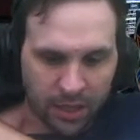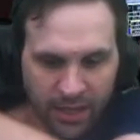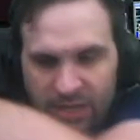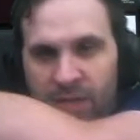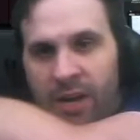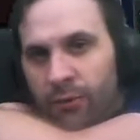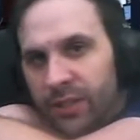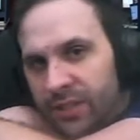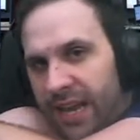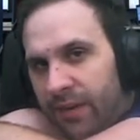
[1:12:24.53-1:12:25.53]
It's not a
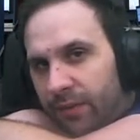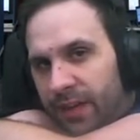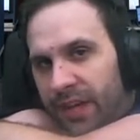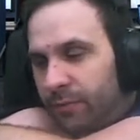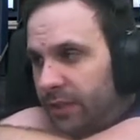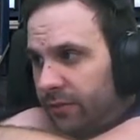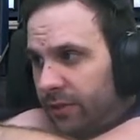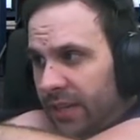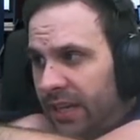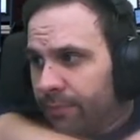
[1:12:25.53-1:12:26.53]
real Saturn V, believe it or
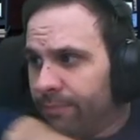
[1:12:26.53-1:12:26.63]
not.